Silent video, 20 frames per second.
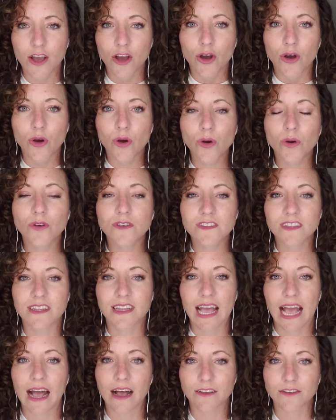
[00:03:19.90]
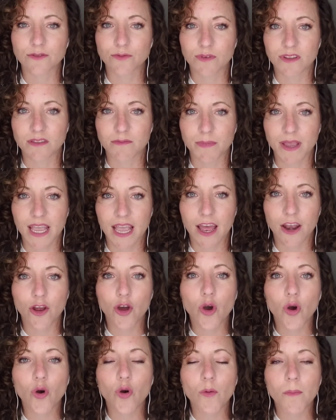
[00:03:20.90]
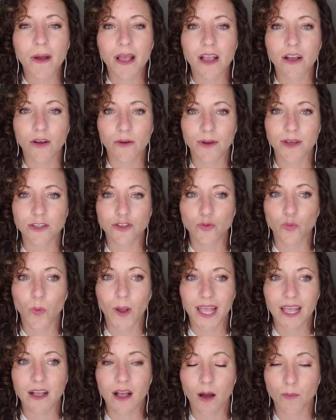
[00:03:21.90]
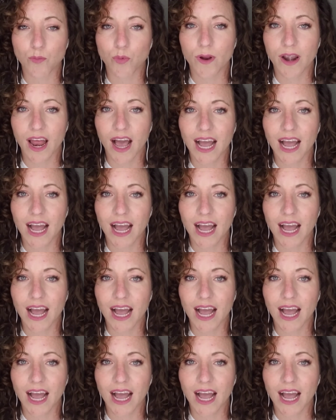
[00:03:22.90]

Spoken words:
who's in the house with me? And who am I going to wake up when